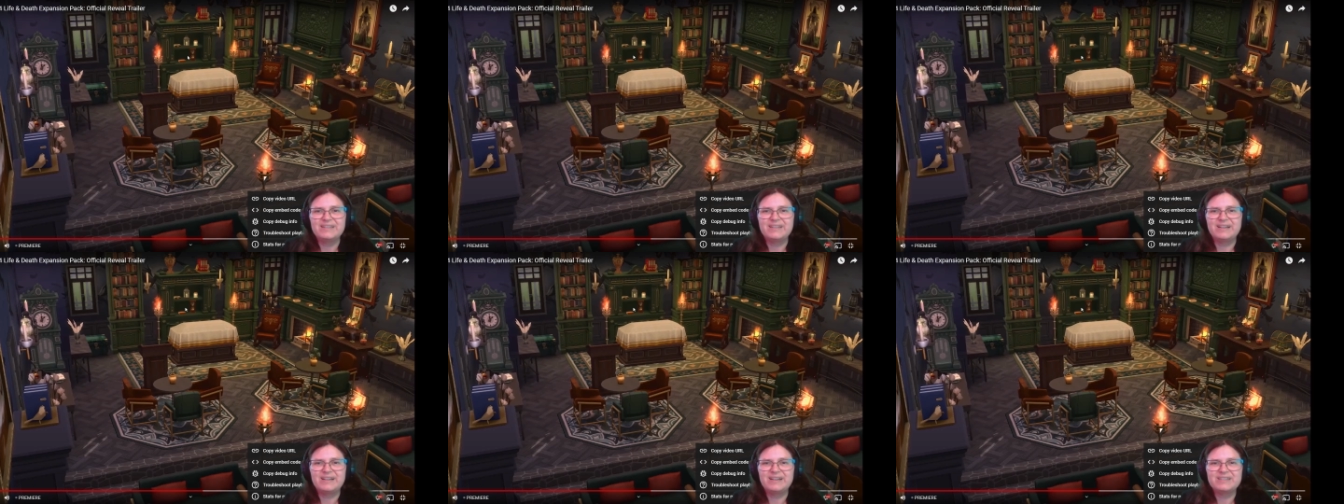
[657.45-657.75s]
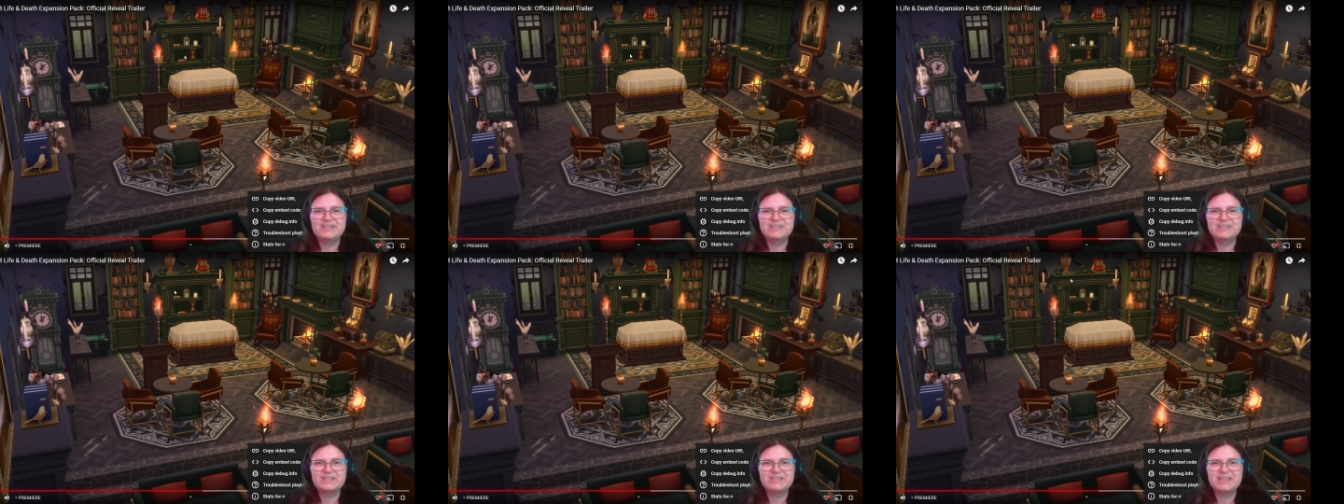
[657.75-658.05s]
uh
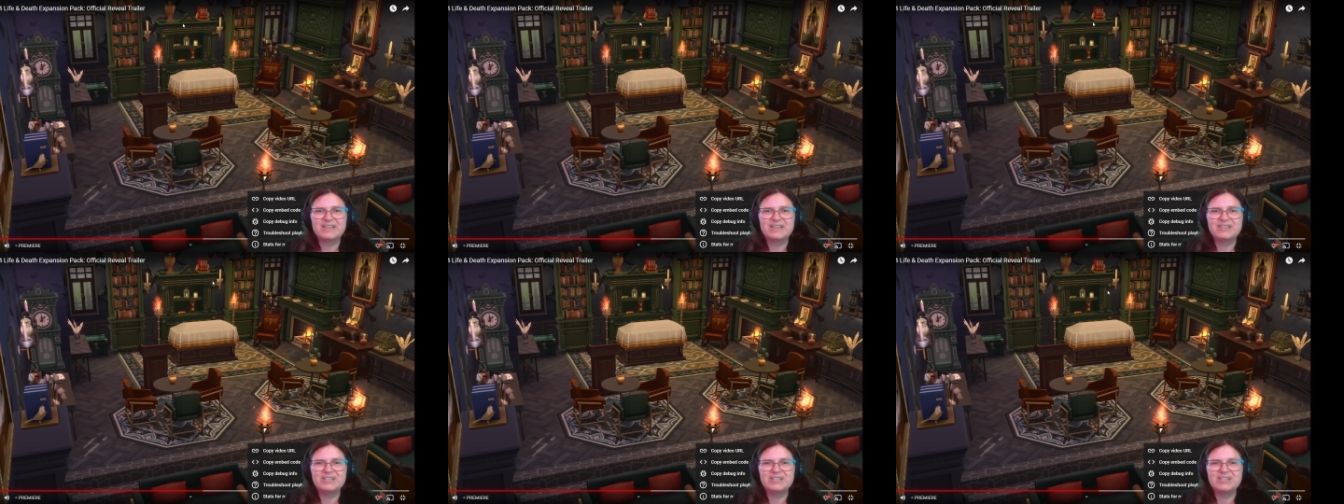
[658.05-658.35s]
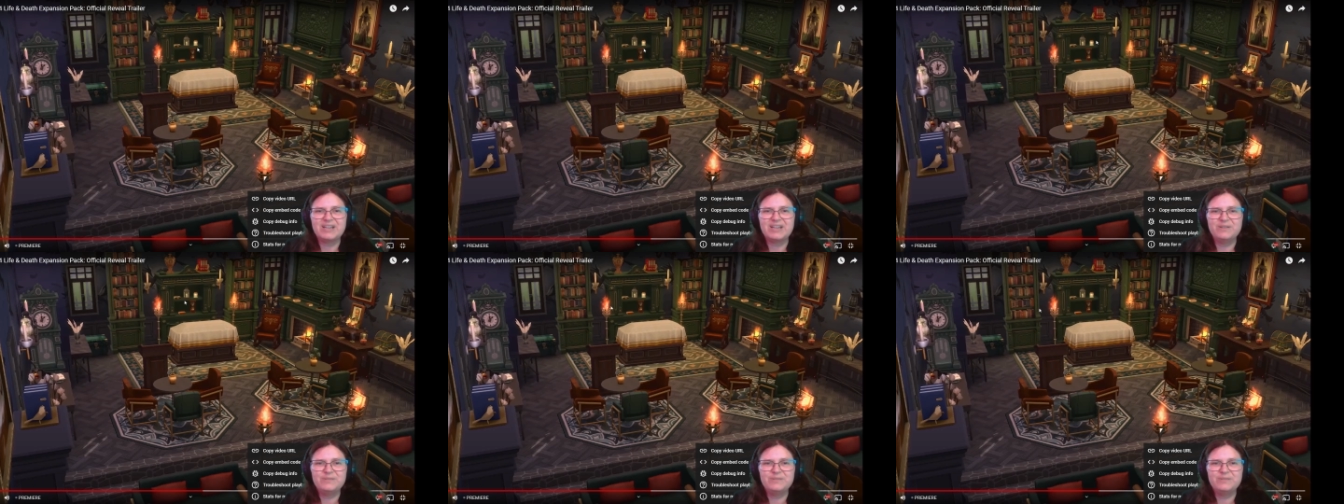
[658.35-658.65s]
this looks like a
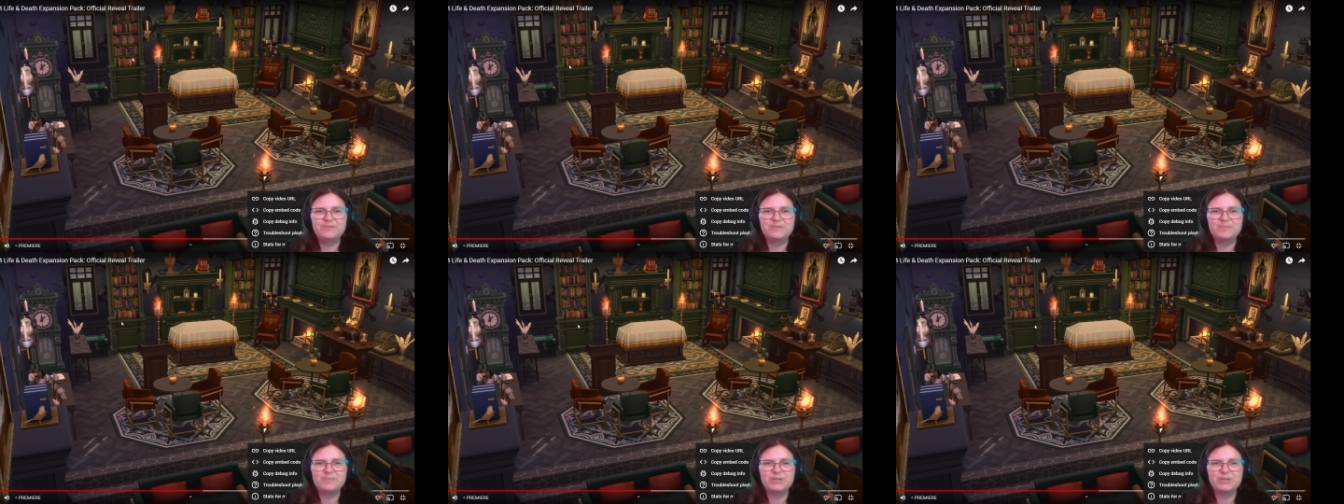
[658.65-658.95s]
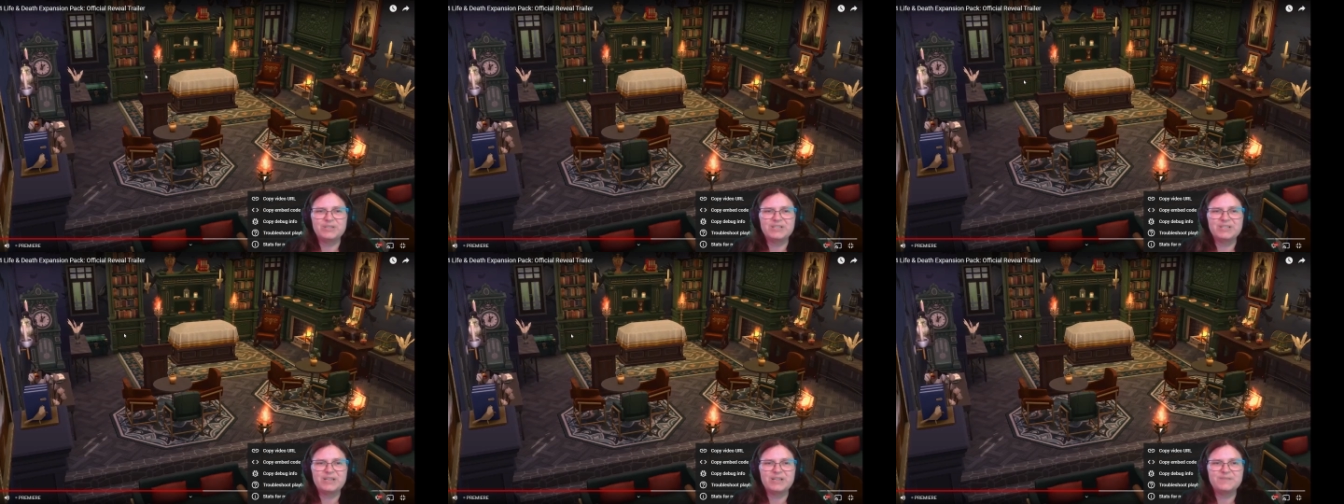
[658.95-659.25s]
shelf
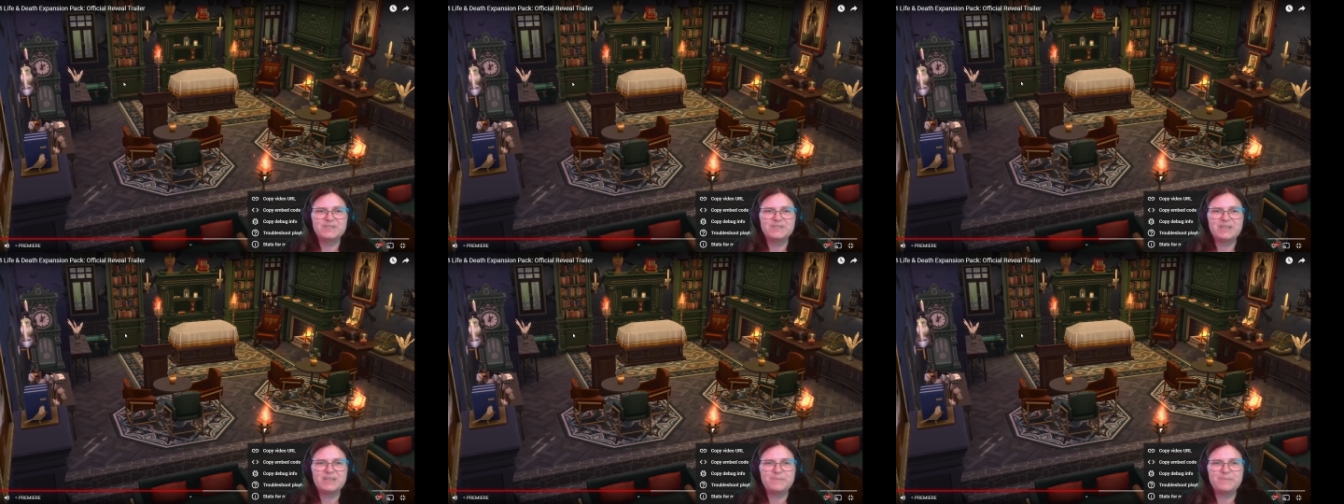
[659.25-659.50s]
bookshelves that